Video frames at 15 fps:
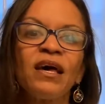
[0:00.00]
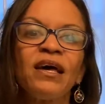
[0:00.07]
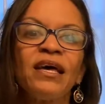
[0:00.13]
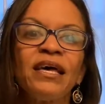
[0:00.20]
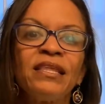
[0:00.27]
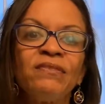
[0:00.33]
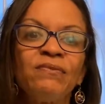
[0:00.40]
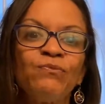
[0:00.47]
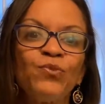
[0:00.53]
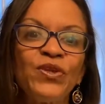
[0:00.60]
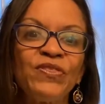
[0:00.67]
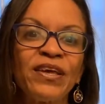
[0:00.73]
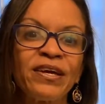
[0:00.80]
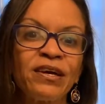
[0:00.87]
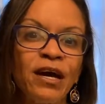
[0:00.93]
and
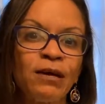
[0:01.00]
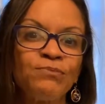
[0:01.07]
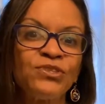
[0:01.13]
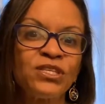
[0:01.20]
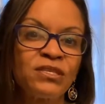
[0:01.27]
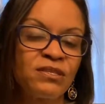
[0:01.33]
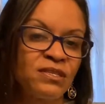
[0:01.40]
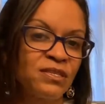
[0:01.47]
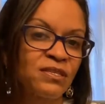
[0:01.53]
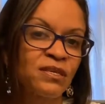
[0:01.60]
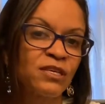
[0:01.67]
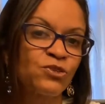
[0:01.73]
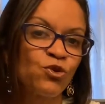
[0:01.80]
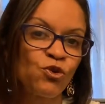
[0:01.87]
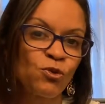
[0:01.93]
when they come to
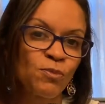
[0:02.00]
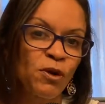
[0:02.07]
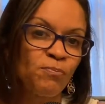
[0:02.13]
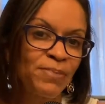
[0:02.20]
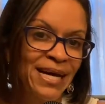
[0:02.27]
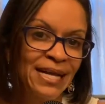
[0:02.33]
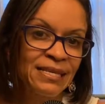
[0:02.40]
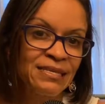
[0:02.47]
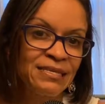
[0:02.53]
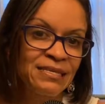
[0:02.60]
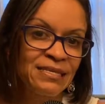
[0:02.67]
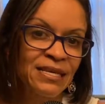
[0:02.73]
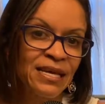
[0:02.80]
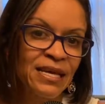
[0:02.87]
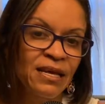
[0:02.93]
discuss hormone
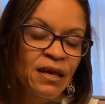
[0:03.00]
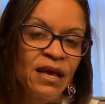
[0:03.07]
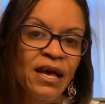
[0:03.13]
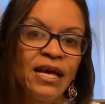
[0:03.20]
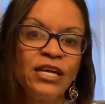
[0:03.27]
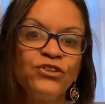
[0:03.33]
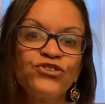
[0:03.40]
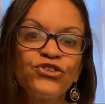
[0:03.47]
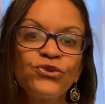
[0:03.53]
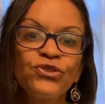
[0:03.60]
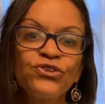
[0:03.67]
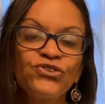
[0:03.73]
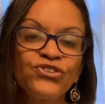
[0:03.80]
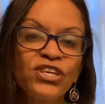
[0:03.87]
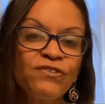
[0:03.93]
balancing. So
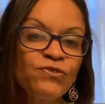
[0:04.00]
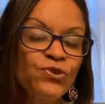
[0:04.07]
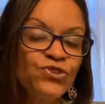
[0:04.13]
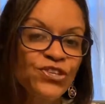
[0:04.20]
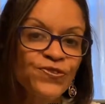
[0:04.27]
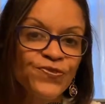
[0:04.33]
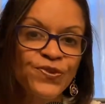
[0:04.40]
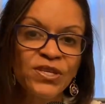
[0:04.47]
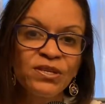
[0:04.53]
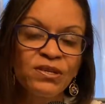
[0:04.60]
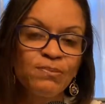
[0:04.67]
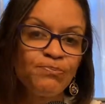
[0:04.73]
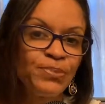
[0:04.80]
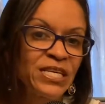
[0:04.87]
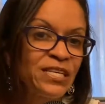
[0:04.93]
there's several different
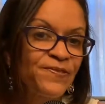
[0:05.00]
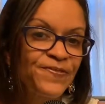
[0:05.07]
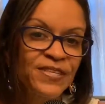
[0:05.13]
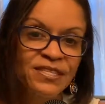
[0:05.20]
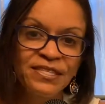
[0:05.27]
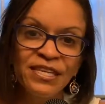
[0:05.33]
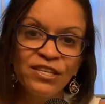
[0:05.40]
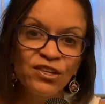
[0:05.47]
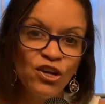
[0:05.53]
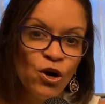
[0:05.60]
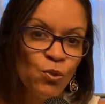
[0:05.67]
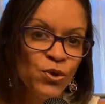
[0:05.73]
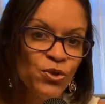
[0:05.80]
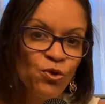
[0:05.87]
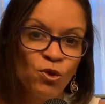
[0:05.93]
benefits that go
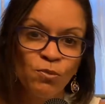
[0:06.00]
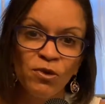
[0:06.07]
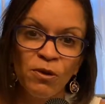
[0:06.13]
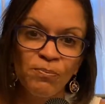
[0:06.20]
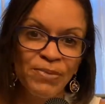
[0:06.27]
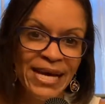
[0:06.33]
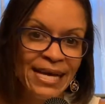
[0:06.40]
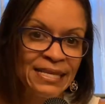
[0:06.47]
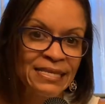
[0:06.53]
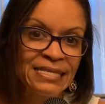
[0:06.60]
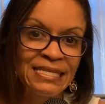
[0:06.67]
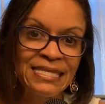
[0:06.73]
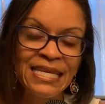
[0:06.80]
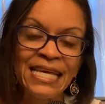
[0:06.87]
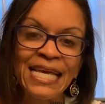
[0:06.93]
with hormone
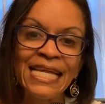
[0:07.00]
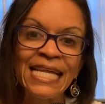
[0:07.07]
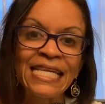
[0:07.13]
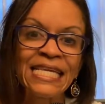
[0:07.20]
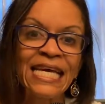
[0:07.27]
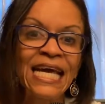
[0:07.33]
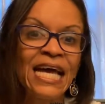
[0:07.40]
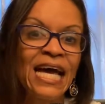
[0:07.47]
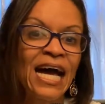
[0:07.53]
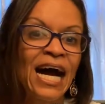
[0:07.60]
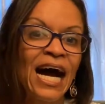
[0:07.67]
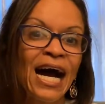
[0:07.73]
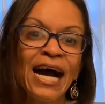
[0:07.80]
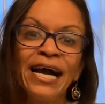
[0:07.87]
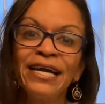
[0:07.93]
balancing, and
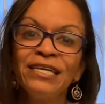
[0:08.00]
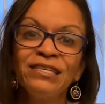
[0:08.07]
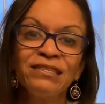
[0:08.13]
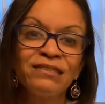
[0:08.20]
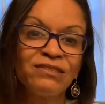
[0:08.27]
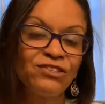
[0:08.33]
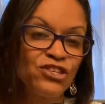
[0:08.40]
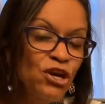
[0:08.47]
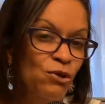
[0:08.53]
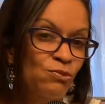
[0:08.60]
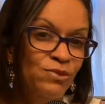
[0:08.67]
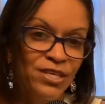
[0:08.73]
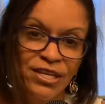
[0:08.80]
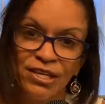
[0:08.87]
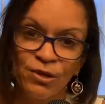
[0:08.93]
I don't
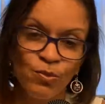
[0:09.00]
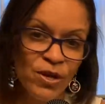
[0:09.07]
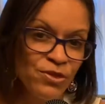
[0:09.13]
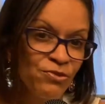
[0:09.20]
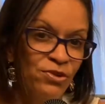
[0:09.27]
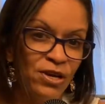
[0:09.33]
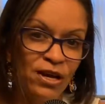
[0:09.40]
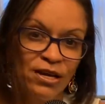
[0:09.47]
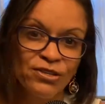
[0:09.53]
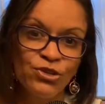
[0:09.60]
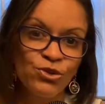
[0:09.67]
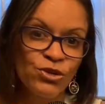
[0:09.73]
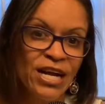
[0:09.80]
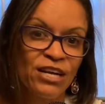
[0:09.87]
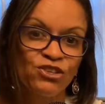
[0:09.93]
care whether or not
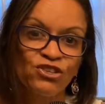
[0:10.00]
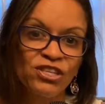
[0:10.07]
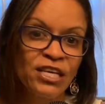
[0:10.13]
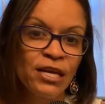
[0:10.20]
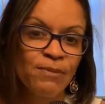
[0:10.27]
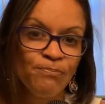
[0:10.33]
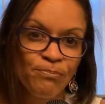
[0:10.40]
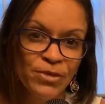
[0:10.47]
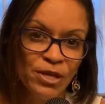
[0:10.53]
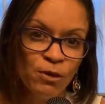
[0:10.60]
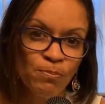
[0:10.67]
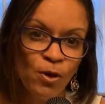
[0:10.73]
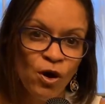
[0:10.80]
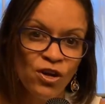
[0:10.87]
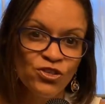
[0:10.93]
you're actually
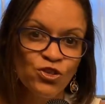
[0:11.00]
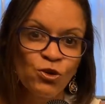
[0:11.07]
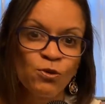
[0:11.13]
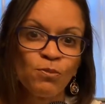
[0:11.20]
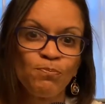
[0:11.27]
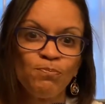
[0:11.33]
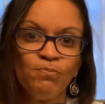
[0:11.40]
menopausal